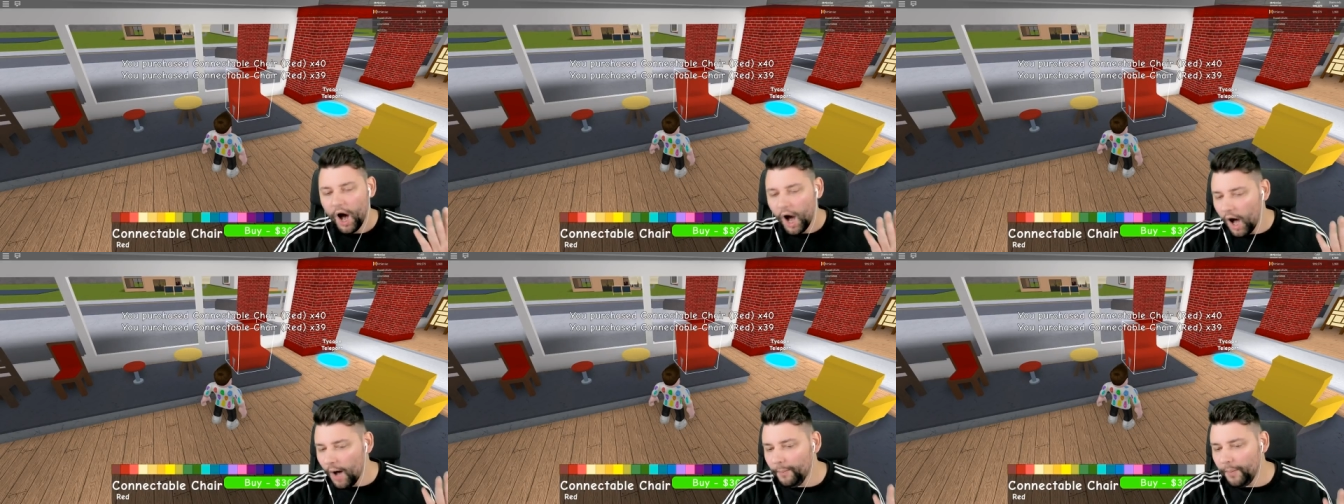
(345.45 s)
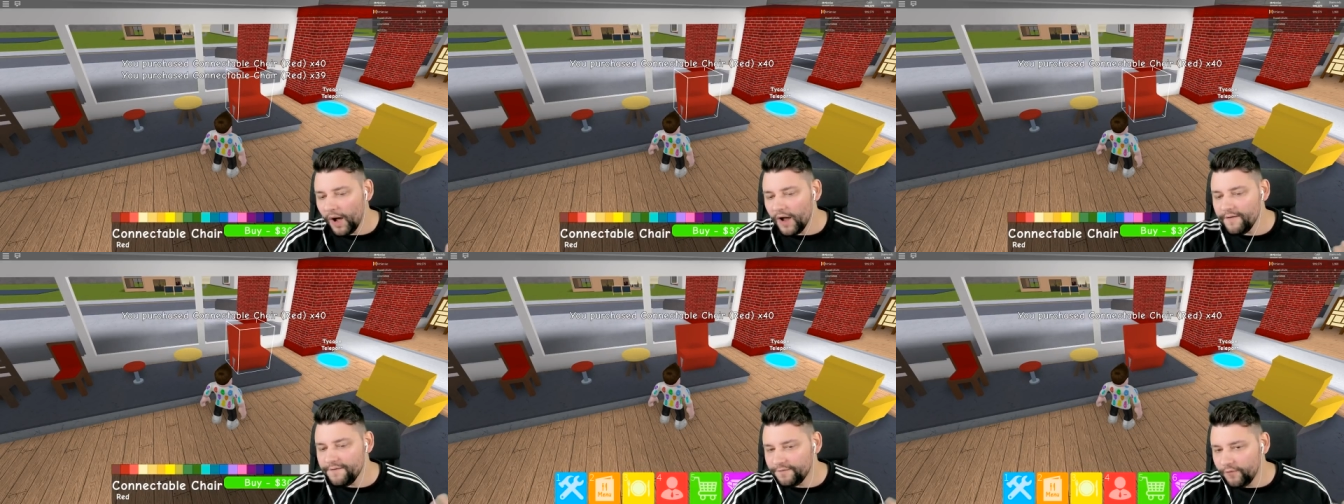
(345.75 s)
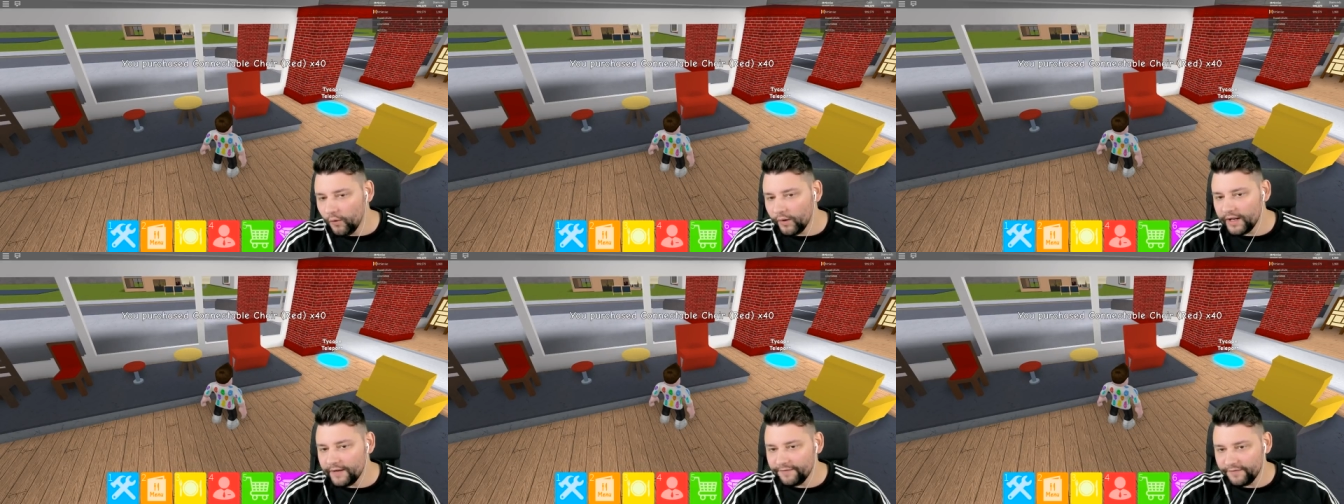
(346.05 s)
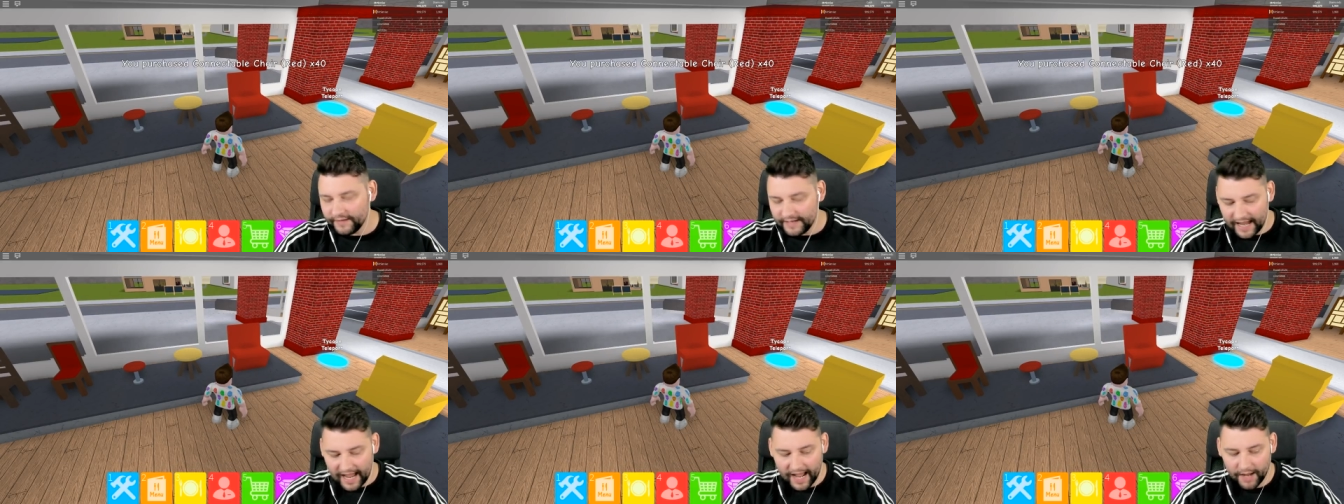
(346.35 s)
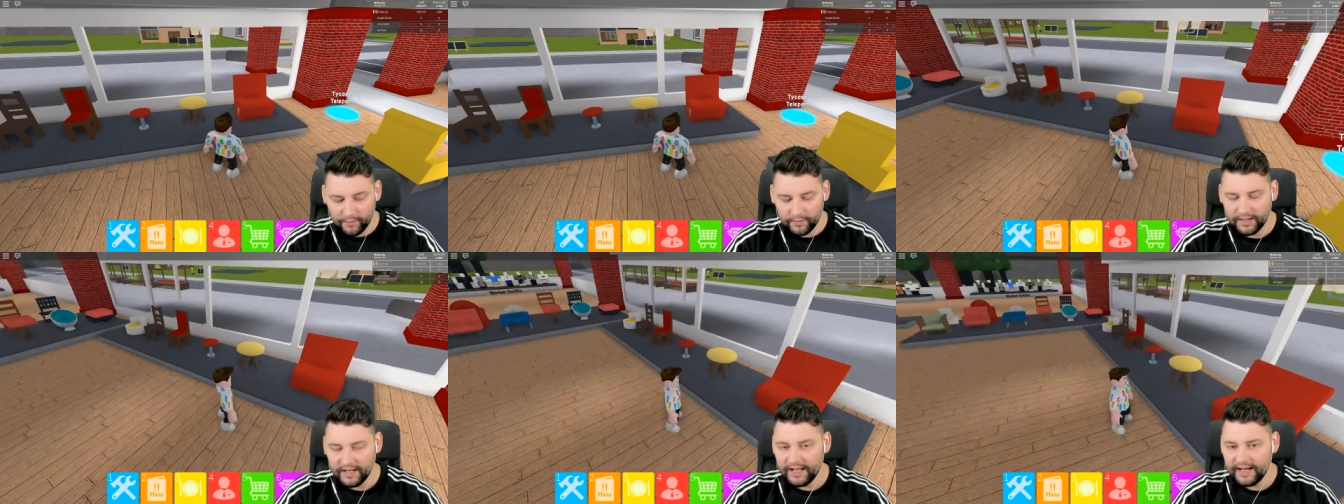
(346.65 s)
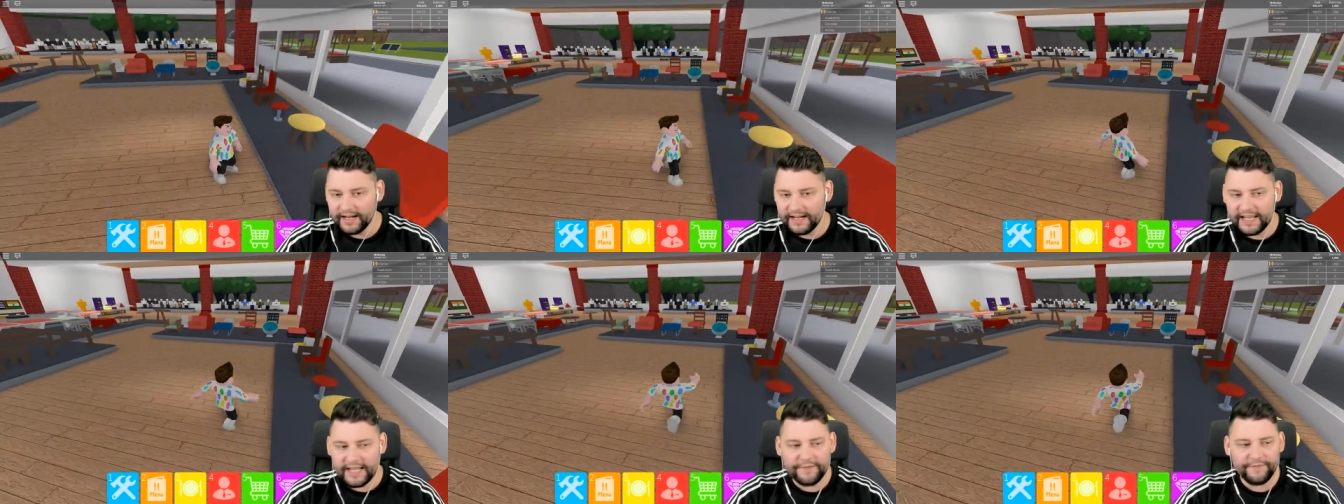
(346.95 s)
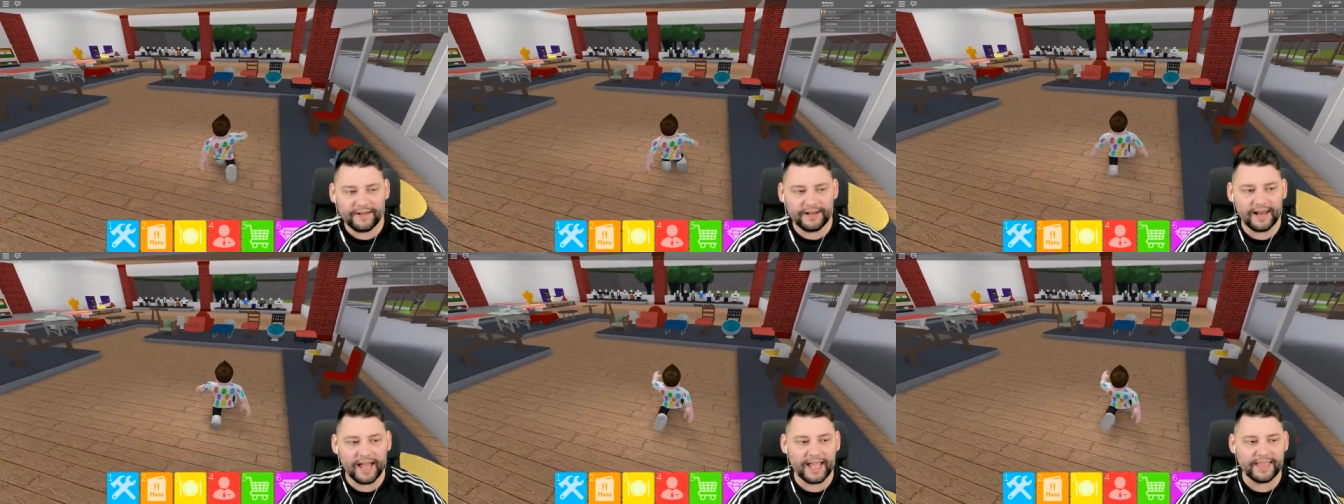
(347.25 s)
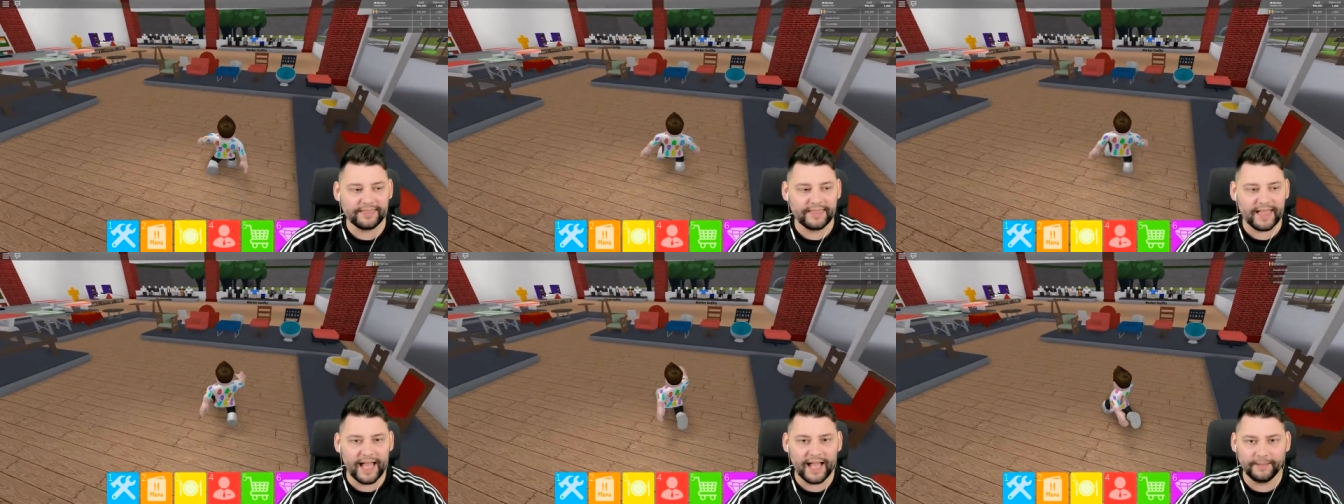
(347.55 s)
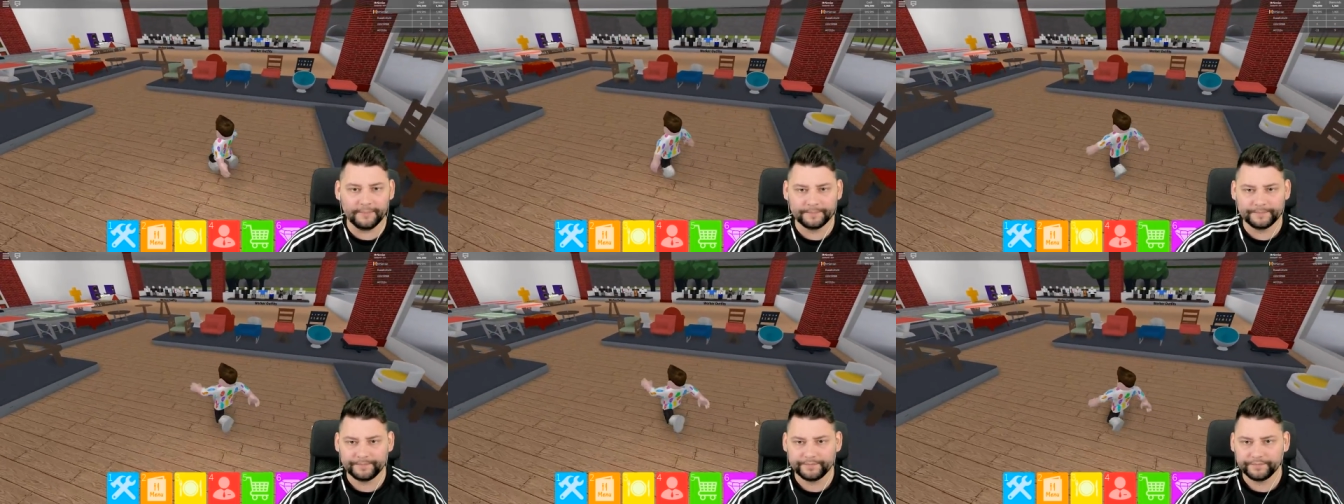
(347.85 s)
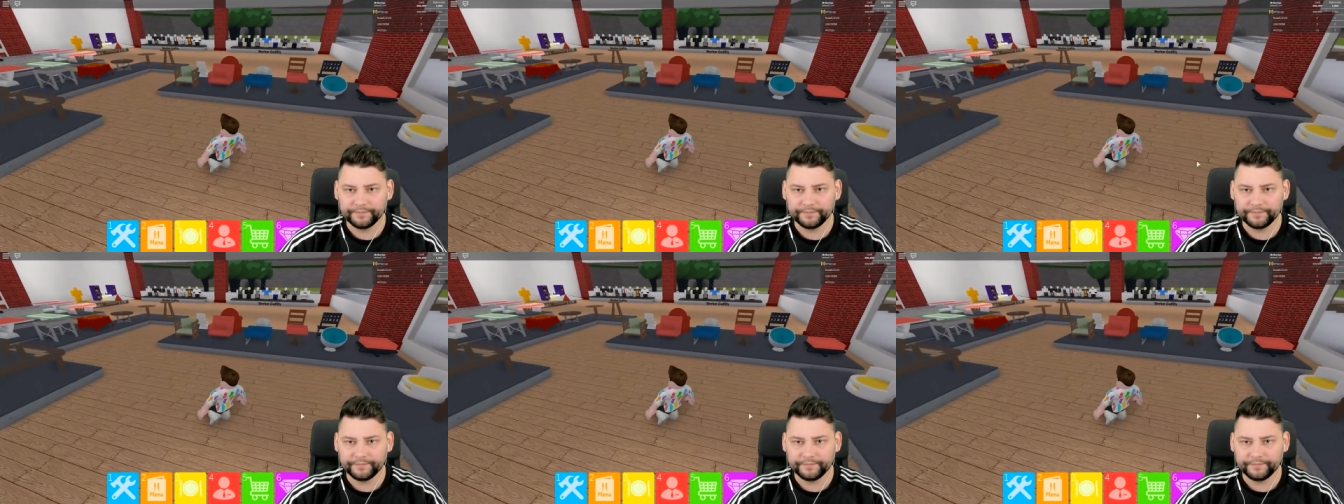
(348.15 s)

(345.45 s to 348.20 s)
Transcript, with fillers: I'll buy forty for now. Leave it like that.